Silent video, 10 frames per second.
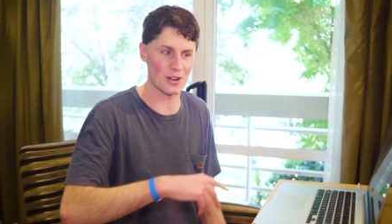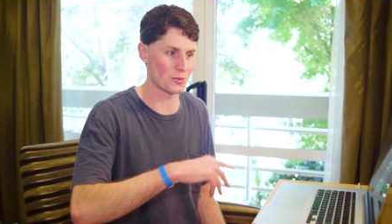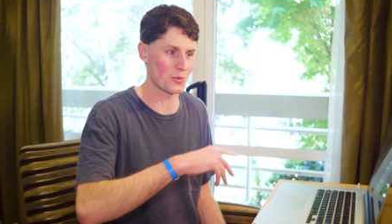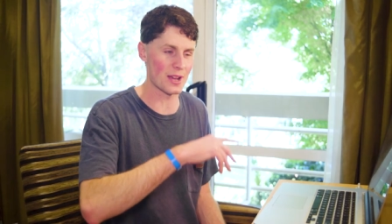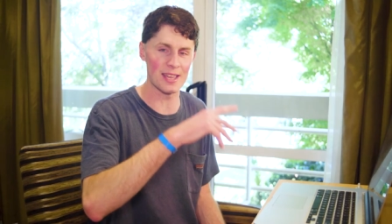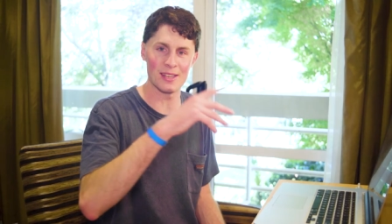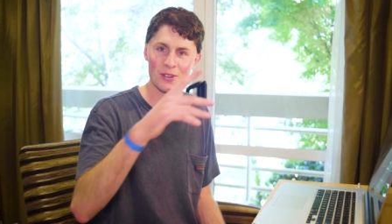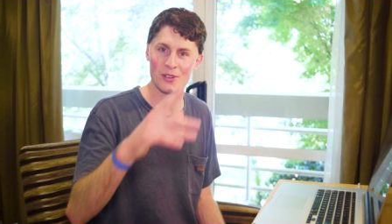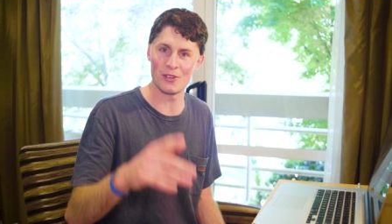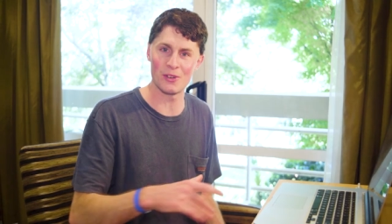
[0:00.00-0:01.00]
carried away
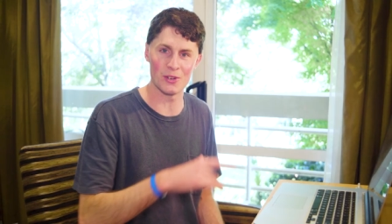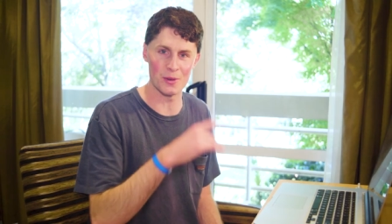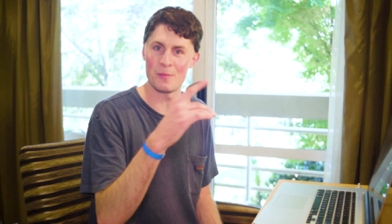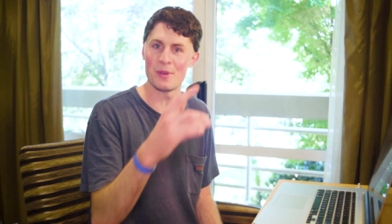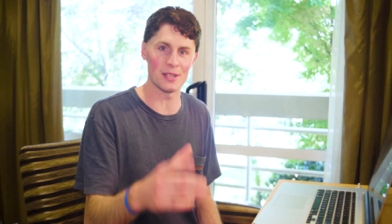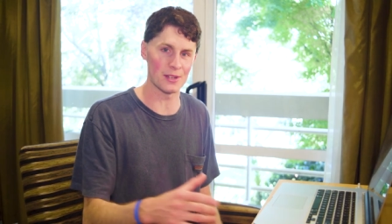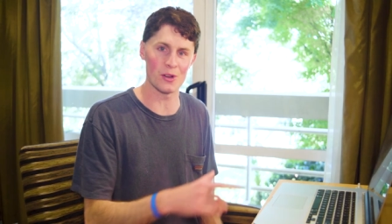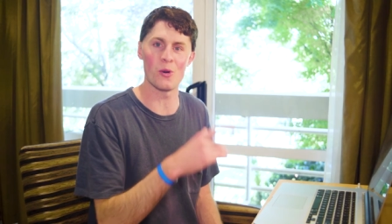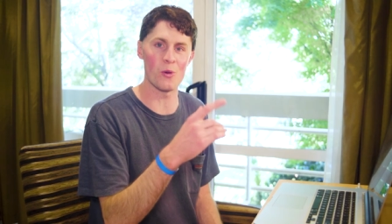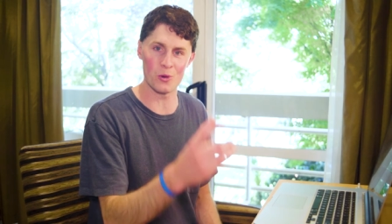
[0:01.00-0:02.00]
on a big
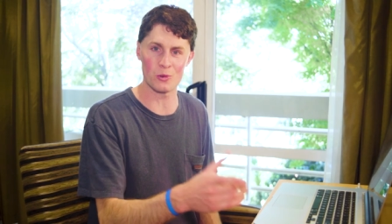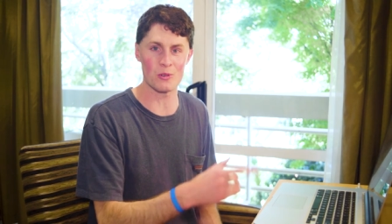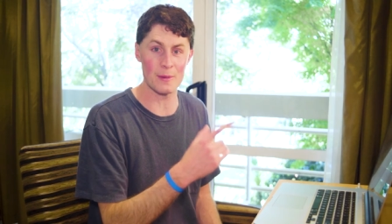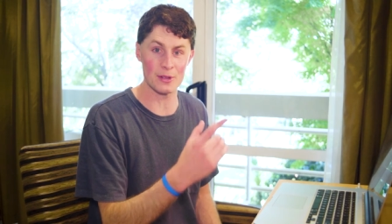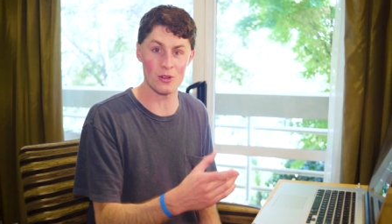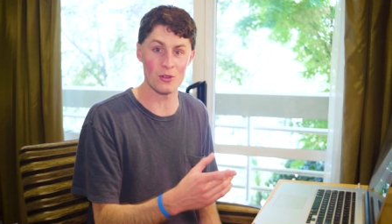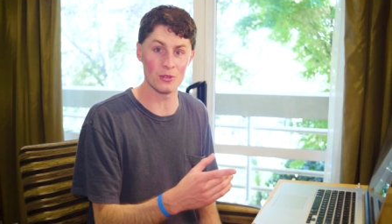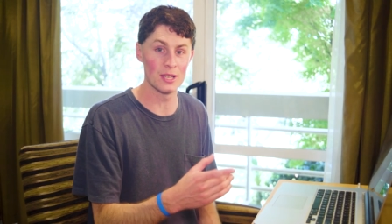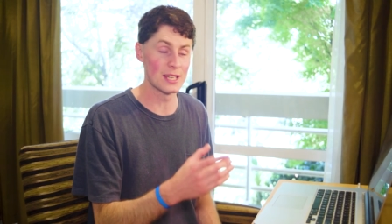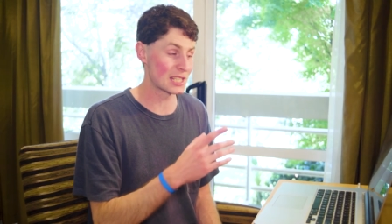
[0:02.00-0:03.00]
old rabbit
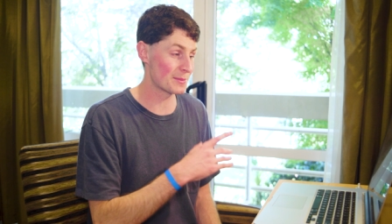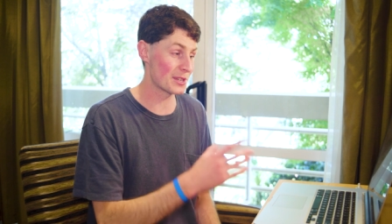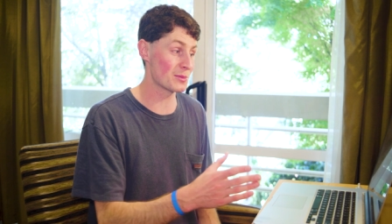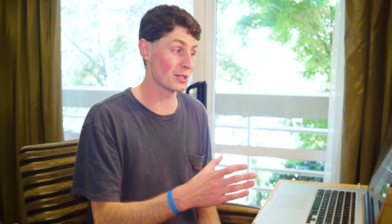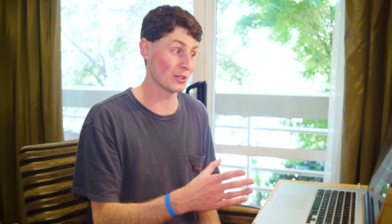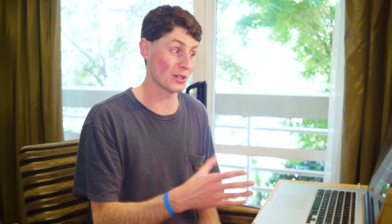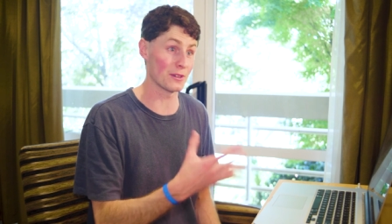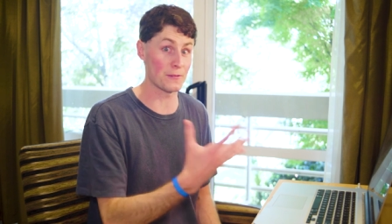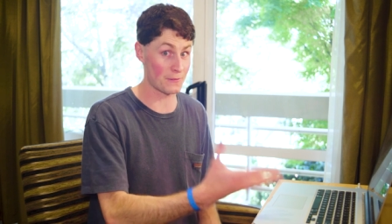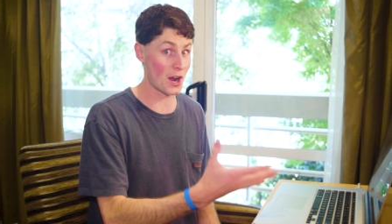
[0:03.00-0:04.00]
hole, especially when you're
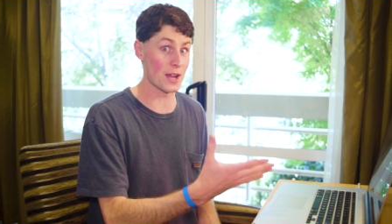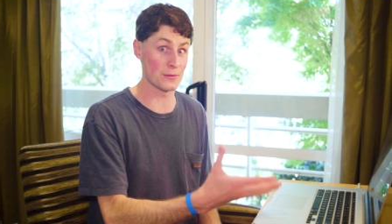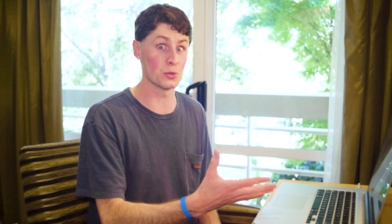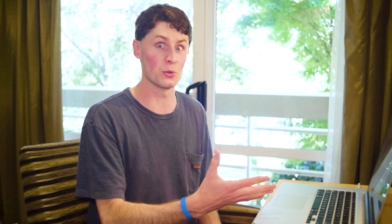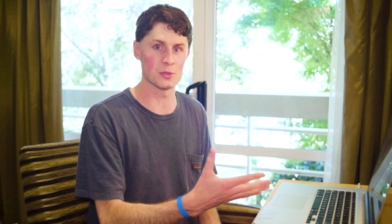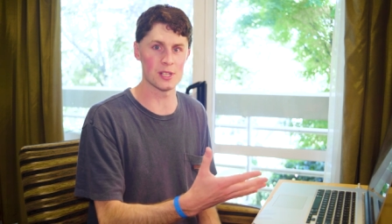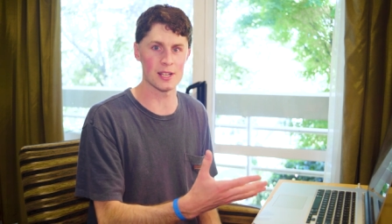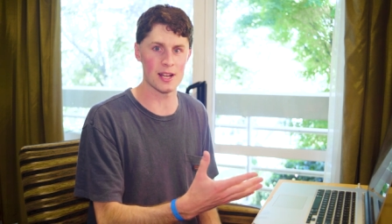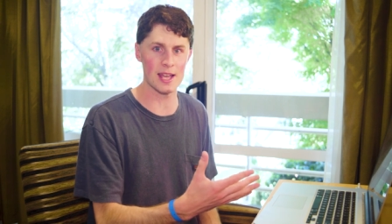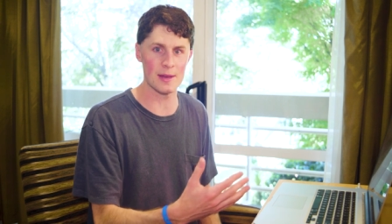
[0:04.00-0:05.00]
looking at five tools
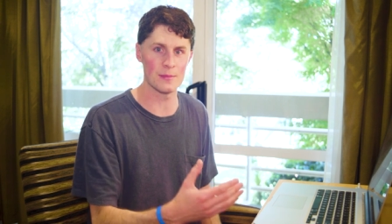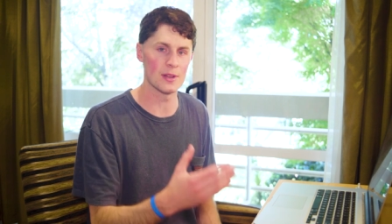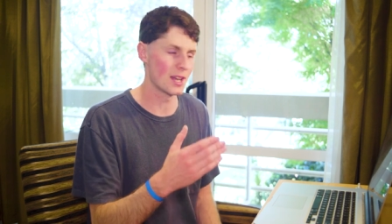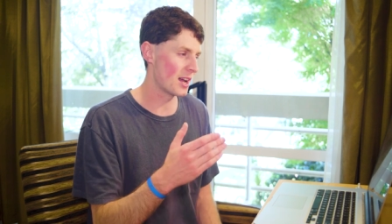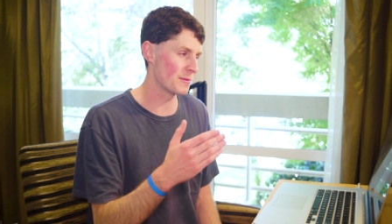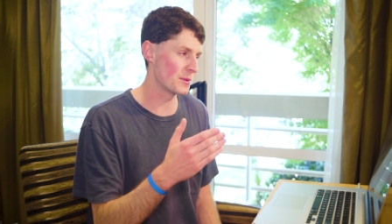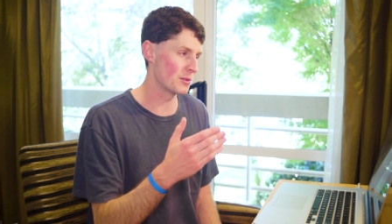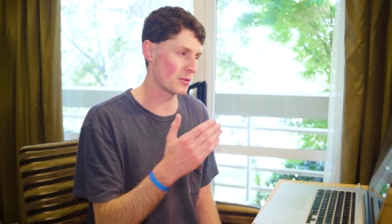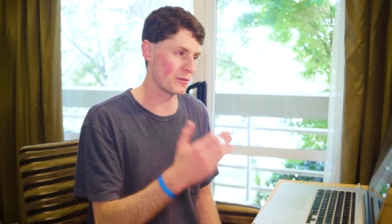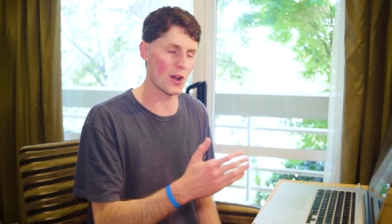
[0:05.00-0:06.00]
like I am. I've
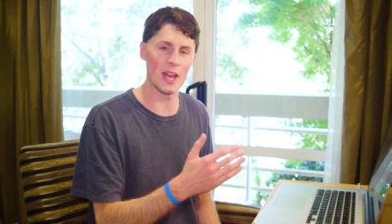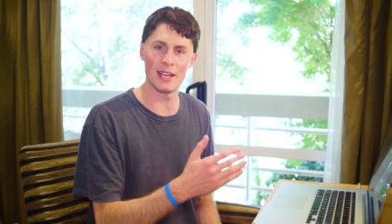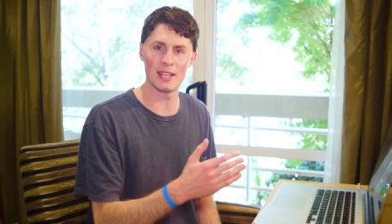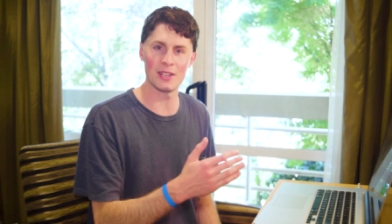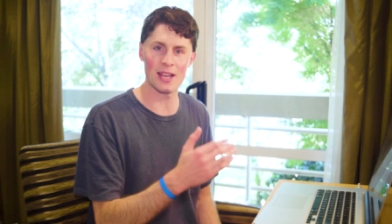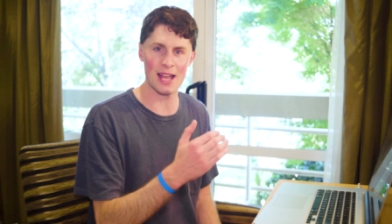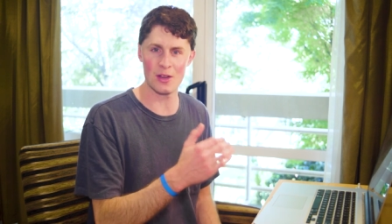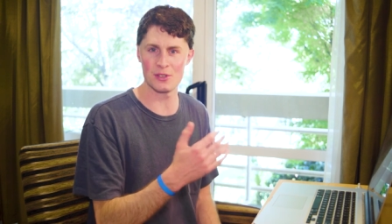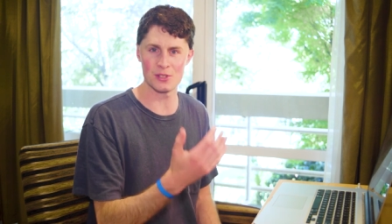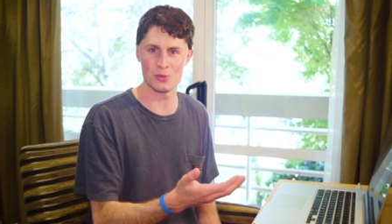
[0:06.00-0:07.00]
been refining
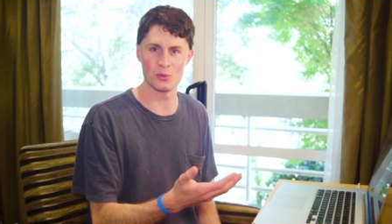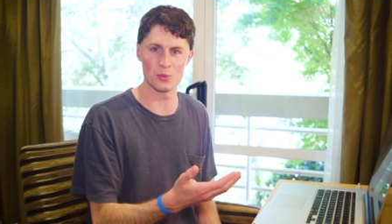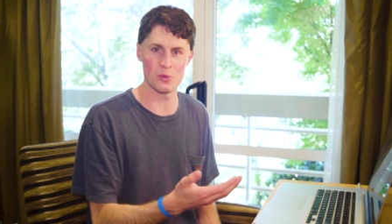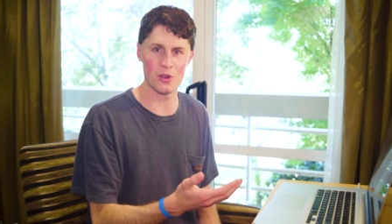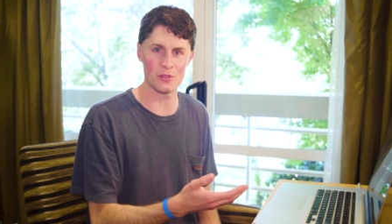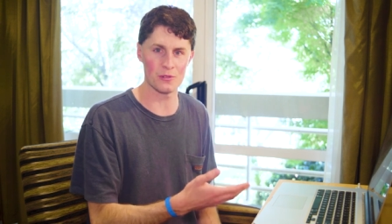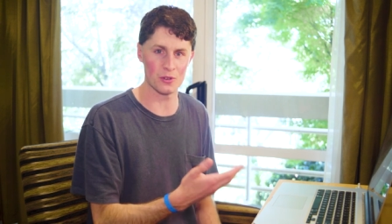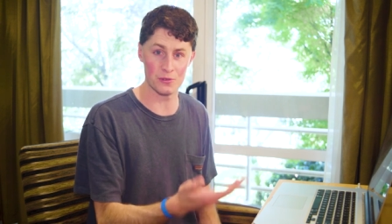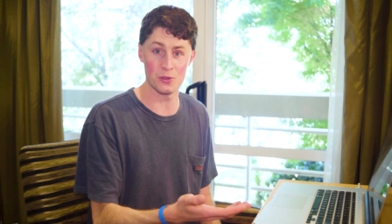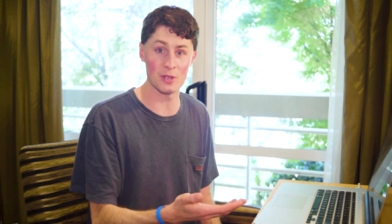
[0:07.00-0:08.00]
how these tools work
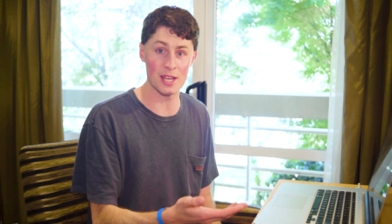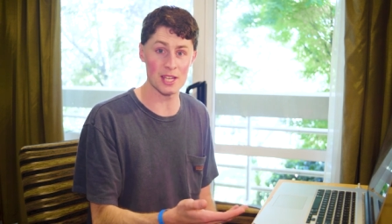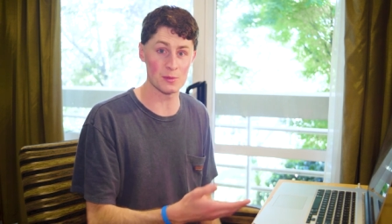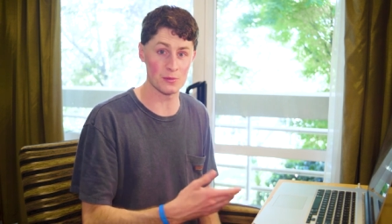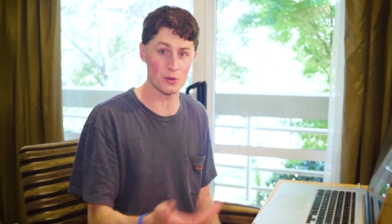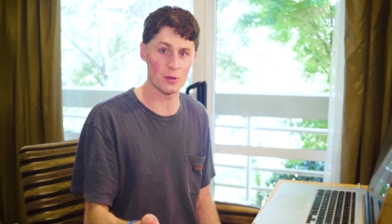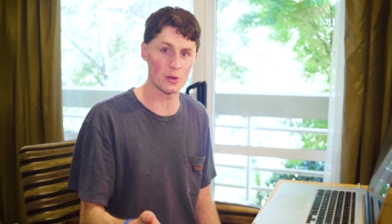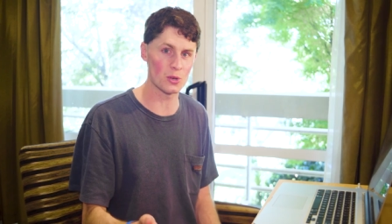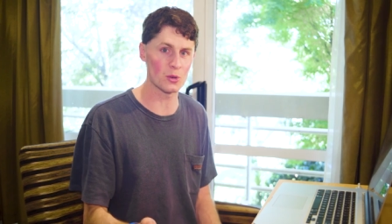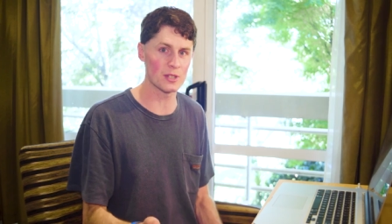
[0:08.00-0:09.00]
for a few days before I
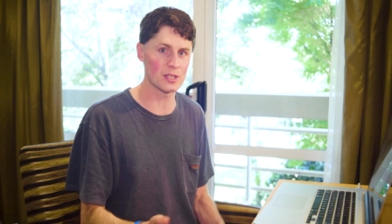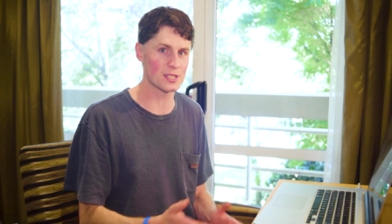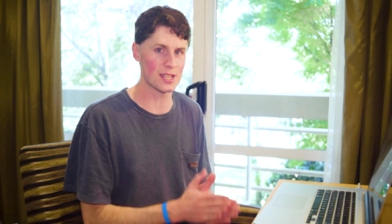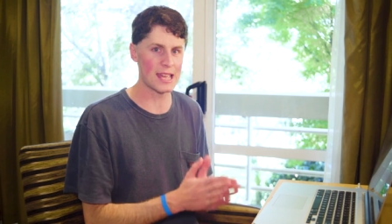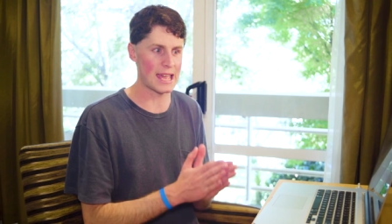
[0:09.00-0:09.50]
record this,